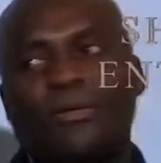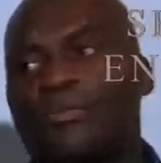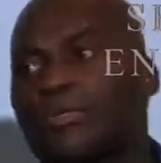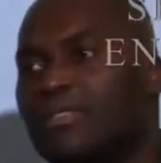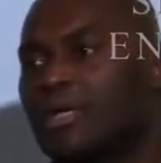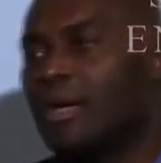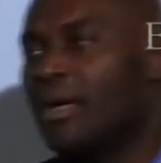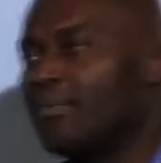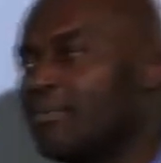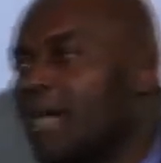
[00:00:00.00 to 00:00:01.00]
he go wash the car,
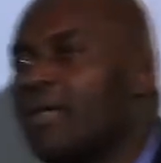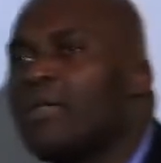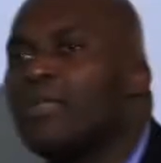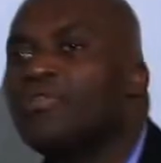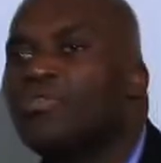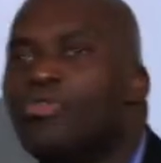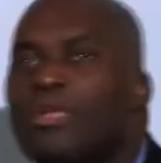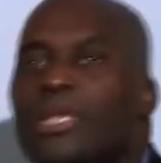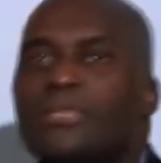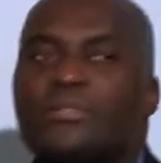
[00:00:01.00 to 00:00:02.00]
comes back.
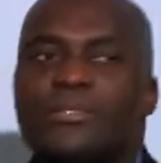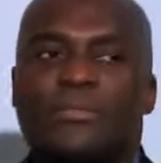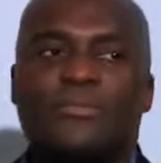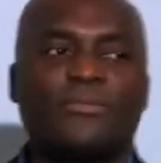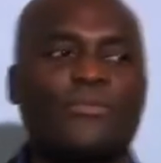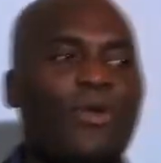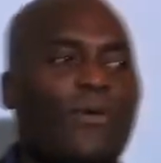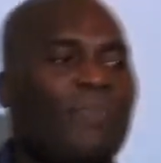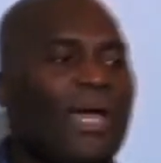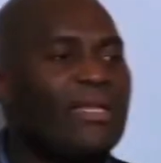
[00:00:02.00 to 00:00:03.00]
Do this,
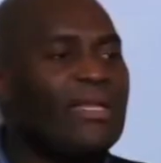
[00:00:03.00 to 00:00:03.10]
go and buy